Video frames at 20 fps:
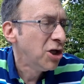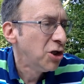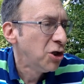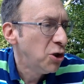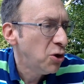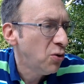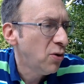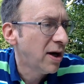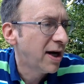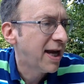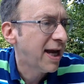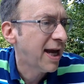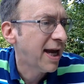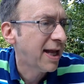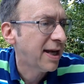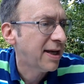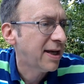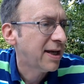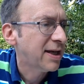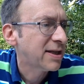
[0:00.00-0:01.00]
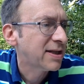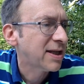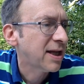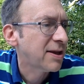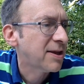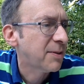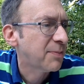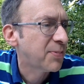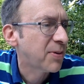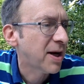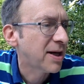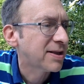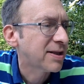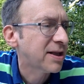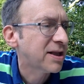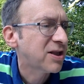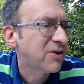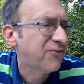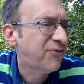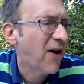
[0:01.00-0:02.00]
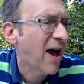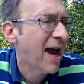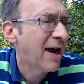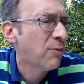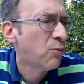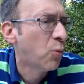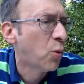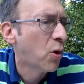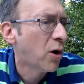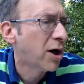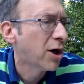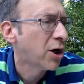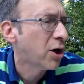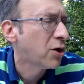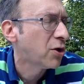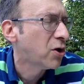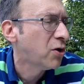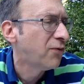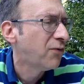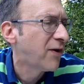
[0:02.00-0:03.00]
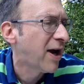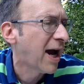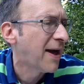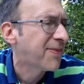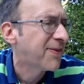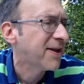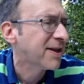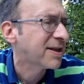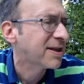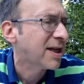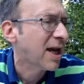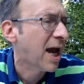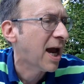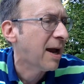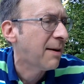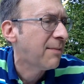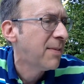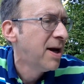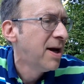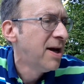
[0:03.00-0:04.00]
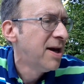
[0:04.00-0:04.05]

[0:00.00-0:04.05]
You again, said the presence. Fine warrior you've got this time.